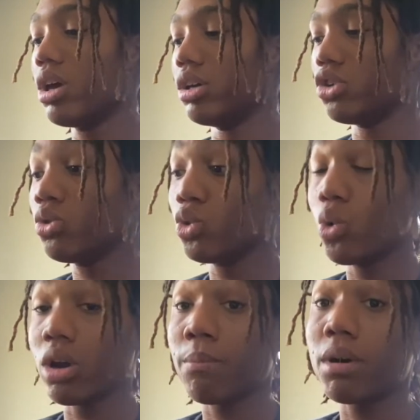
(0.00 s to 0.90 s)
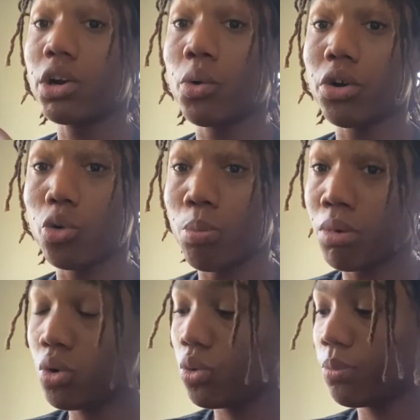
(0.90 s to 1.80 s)
you do it up under a new
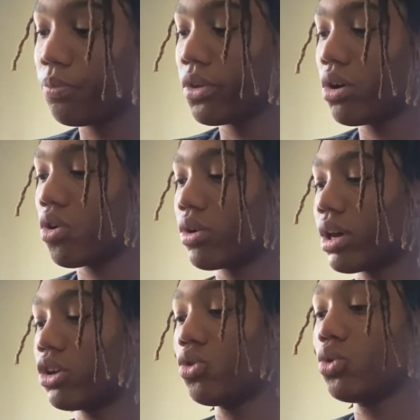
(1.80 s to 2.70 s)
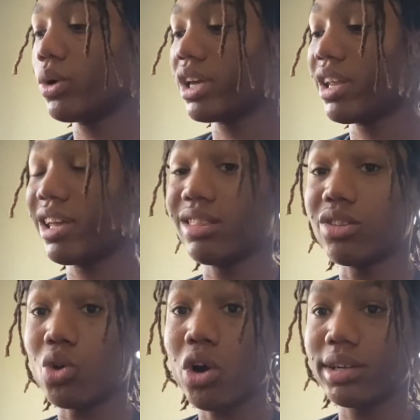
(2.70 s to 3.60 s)
moon. Okay, you're doing it in the
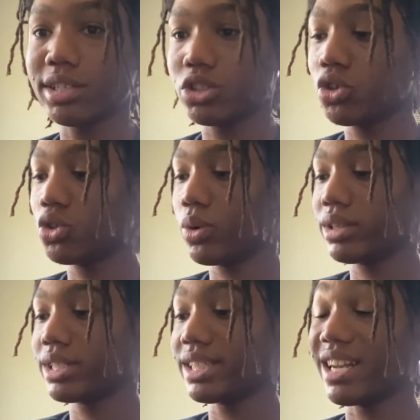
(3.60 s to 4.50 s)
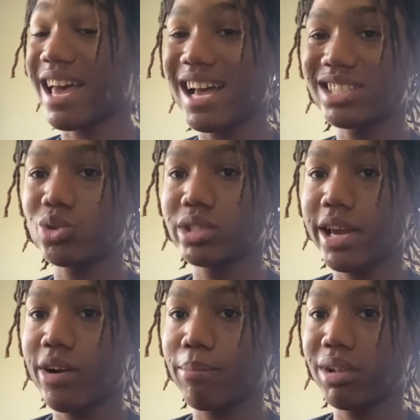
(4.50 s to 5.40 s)
darkness, you're doing this in an
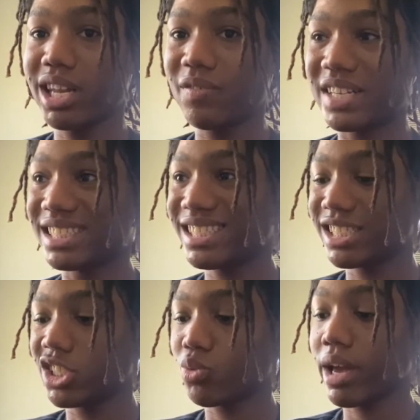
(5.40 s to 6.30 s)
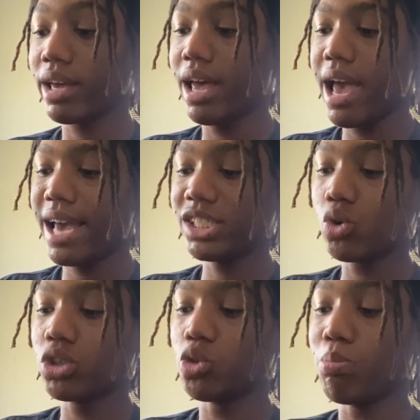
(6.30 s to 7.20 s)
esoteric plane of existence, right? It's
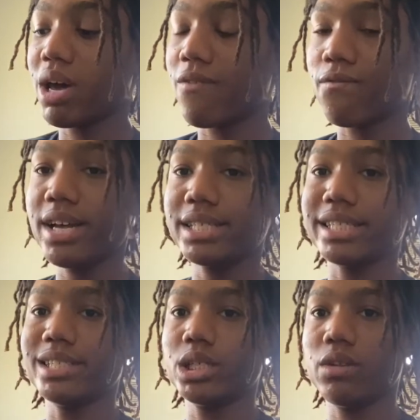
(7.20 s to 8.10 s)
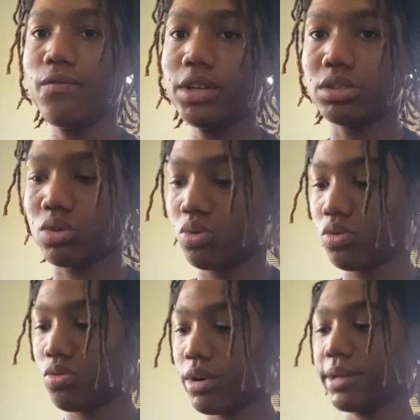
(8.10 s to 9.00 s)
going to manifest into the physical,
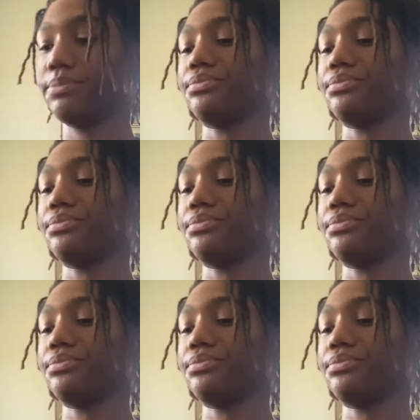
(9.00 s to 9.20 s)
right?